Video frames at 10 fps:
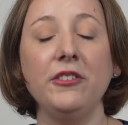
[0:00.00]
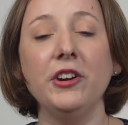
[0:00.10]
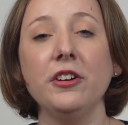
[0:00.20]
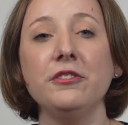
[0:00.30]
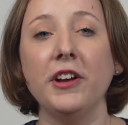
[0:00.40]
If
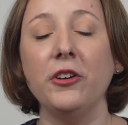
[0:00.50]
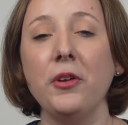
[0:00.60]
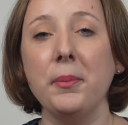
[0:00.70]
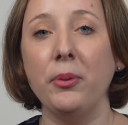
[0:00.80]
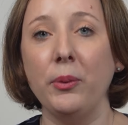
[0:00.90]
you're a
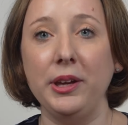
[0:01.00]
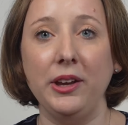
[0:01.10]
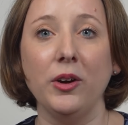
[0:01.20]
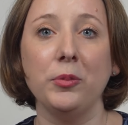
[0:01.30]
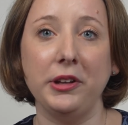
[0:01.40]
federal
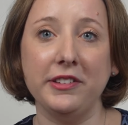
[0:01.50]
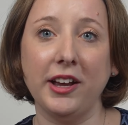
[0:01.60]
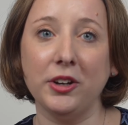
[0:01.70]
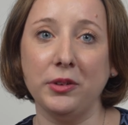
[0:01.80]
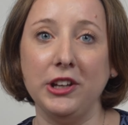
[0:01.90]
employee or
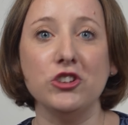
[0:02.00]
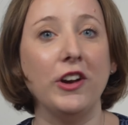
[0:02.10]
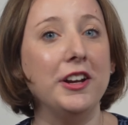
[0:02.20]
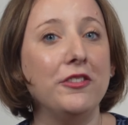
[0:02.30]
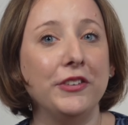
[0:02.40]
retiree
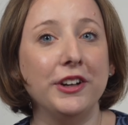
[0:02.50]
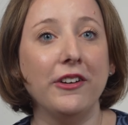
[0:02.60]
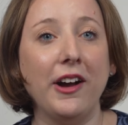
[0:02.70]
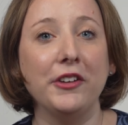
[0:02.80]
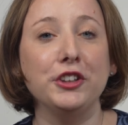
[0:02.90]
trying to figure
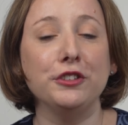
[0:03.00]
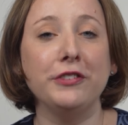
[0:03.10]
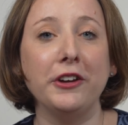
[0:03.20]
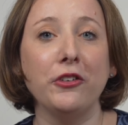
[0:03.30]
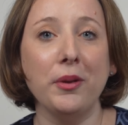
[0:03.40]
out how your
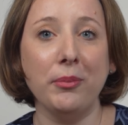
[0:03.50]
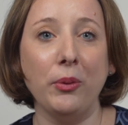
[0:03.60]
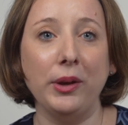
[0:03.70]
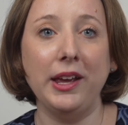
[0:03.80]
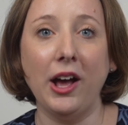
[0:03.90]
federal
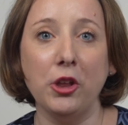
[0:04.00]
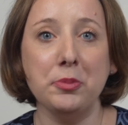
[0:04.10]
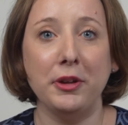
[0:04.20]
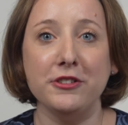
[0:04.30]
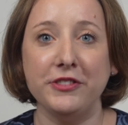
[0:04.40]
employee
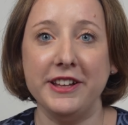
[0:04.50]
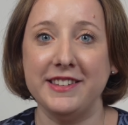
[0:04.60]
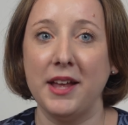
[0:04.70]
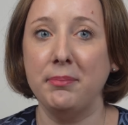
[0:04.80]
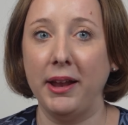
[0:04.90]
health
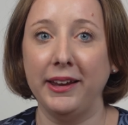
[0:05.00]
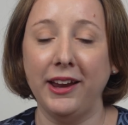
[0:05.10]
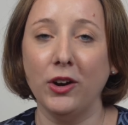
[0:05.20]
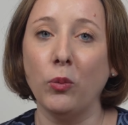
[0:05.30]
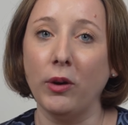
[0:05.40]
benefits and
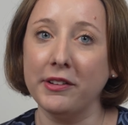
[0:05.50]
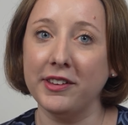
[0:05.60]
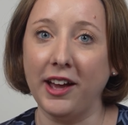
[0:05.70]
Medicare work